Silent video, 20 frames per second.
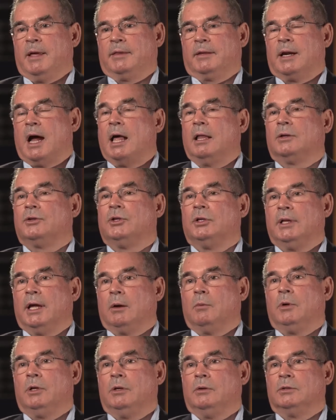methodology
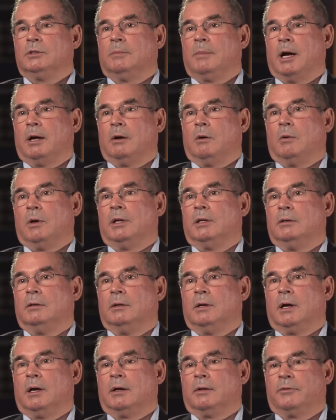that we use about going
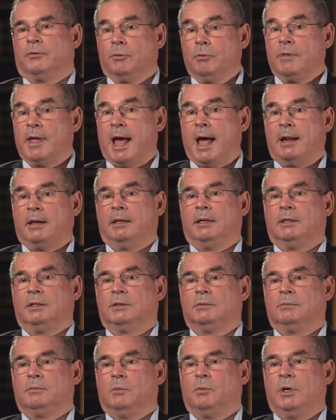through that
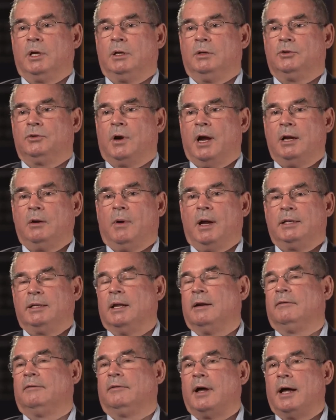is we try to
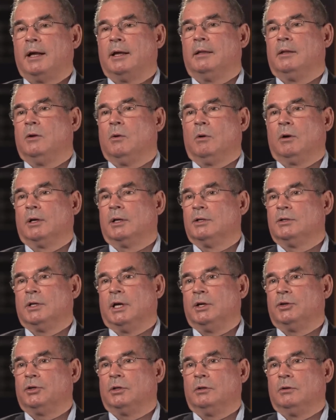identify in the
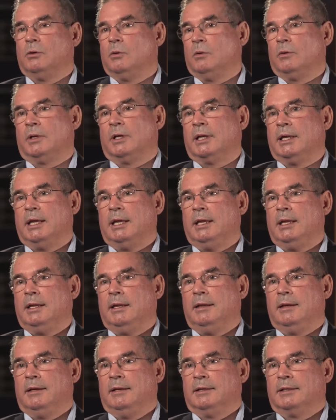organization who are the
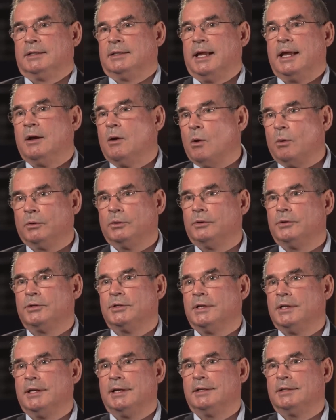key
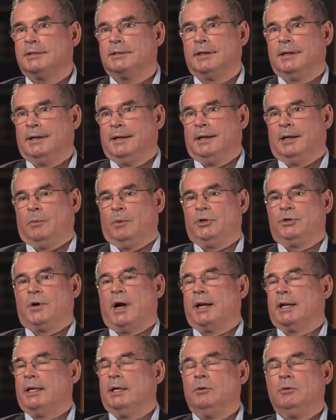stakeholders in this. We
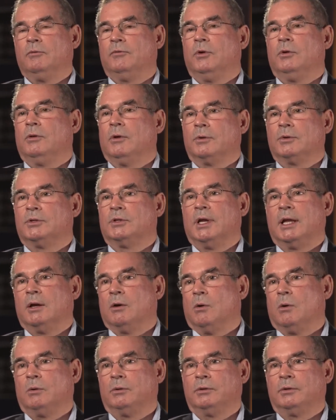try to interview those
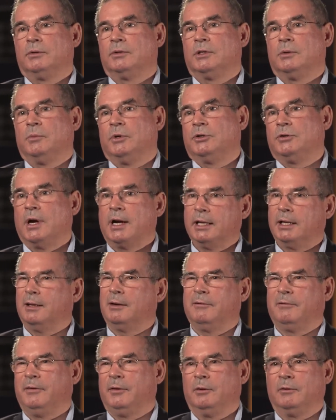stakeholders, and we try to get
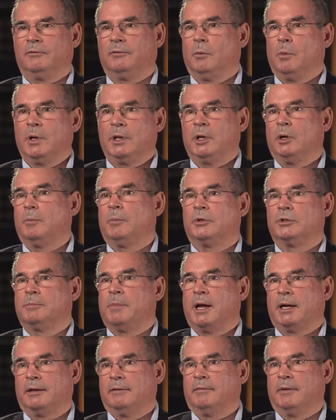a feel for what their
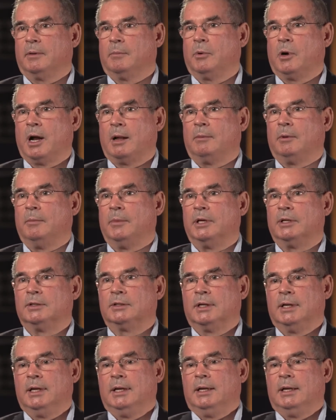perspective of the problem is.